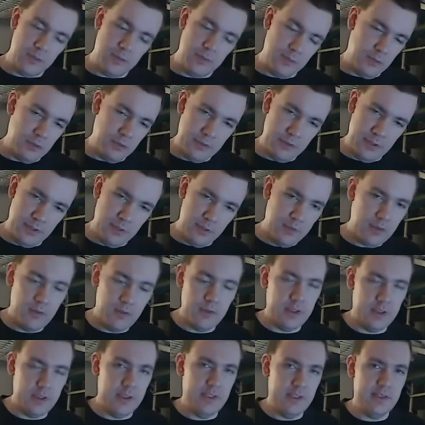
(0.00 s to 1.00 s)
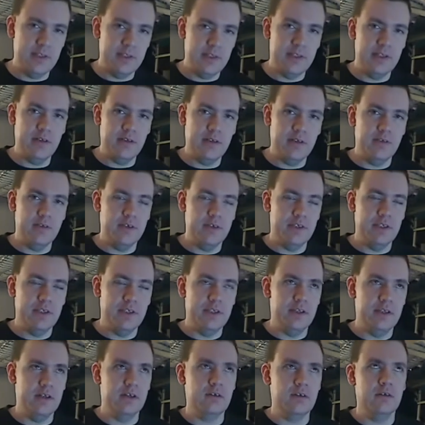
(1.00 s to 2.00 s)
I mean, most of the Middle East and stuff, you're just
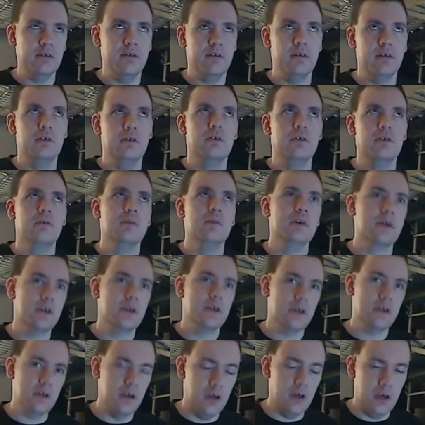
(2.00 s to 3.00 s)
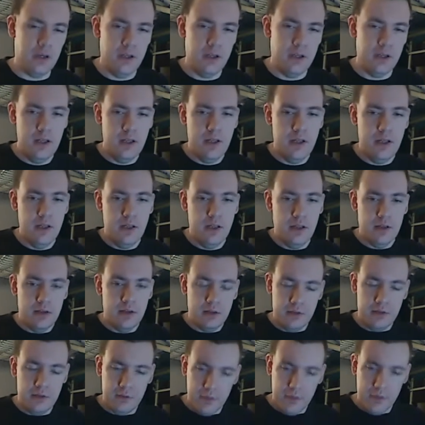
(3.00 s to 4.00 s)
sitting there going, oh my God,
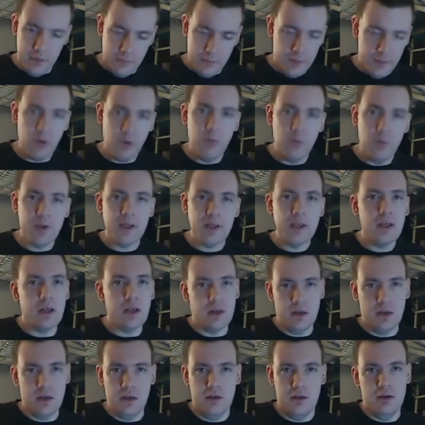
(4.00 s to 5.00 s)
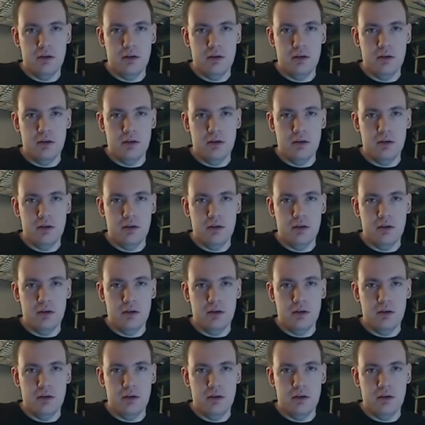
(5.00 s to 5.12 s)
here we go again.